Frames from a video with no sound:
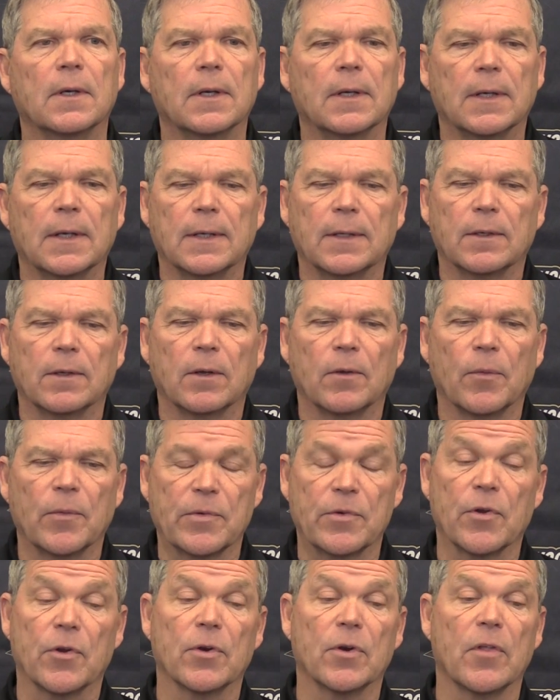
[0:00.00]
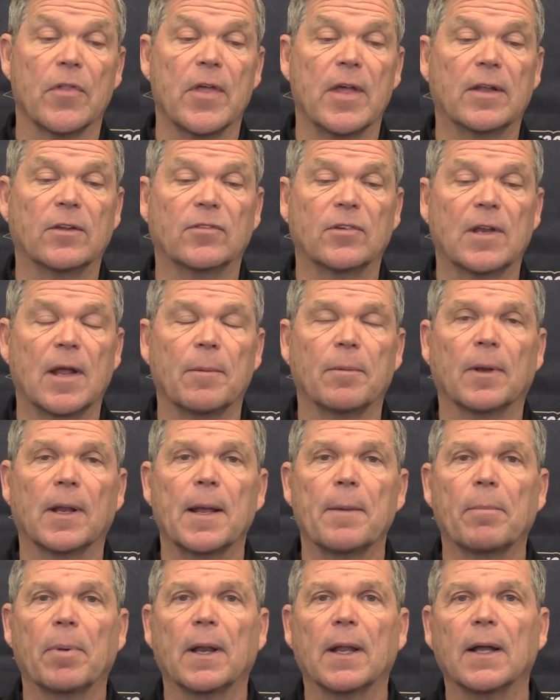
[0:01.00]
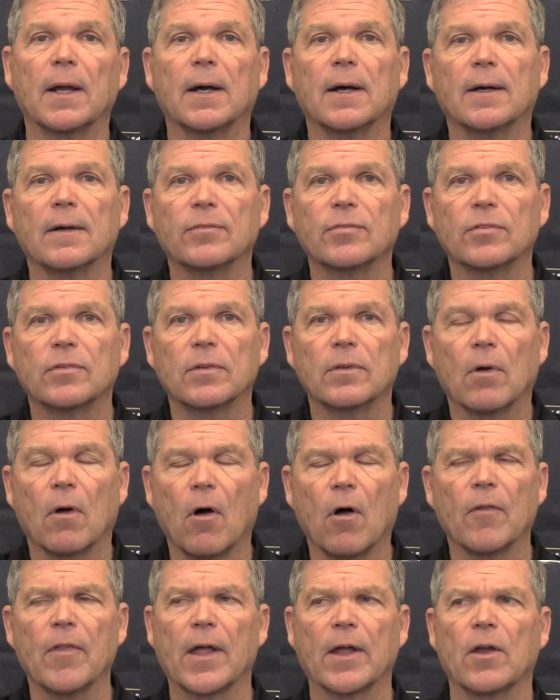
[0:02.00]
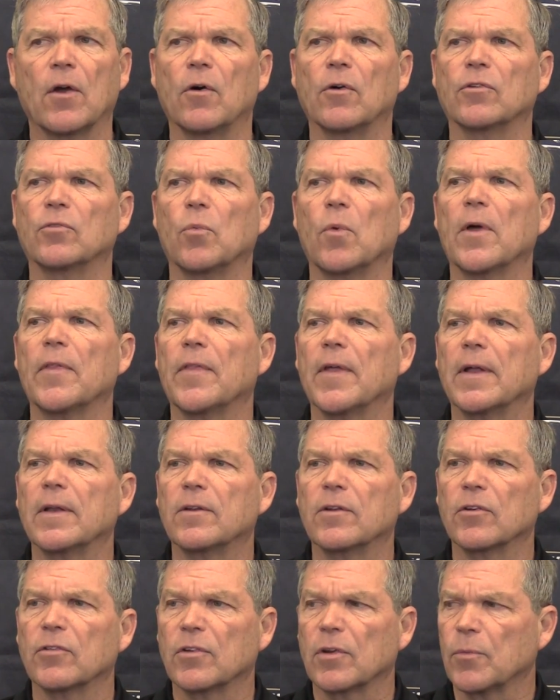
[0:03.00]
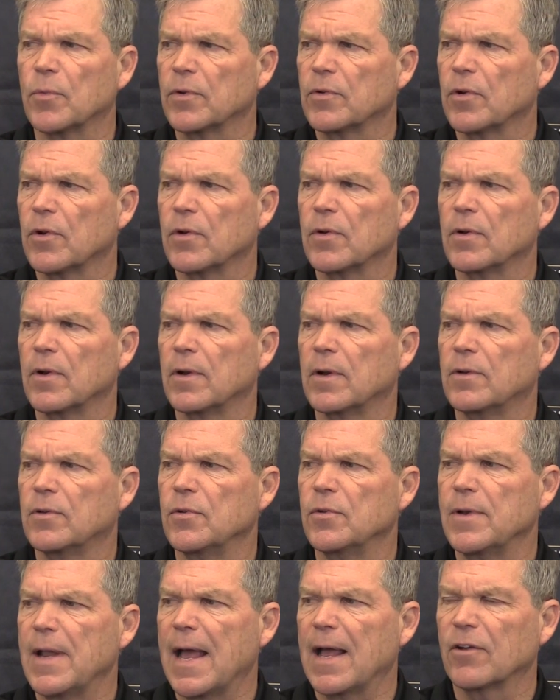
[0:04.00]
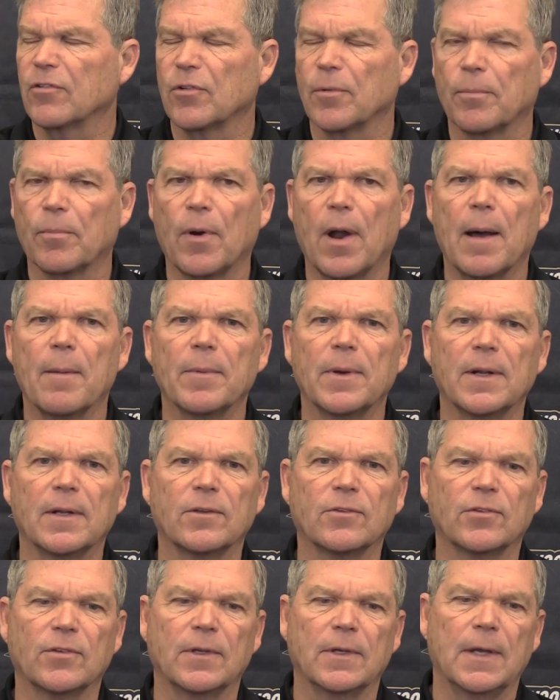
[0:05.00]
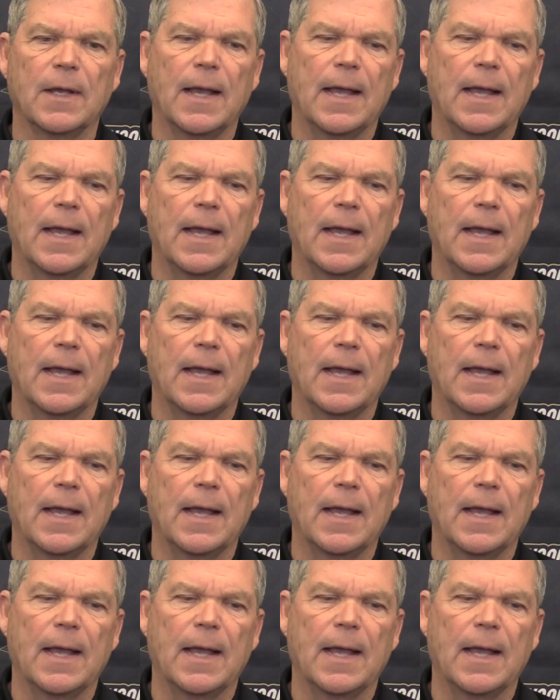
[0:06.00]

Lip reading: a return to the NCAA playoffs, all that goes with it, just a return to national prominence.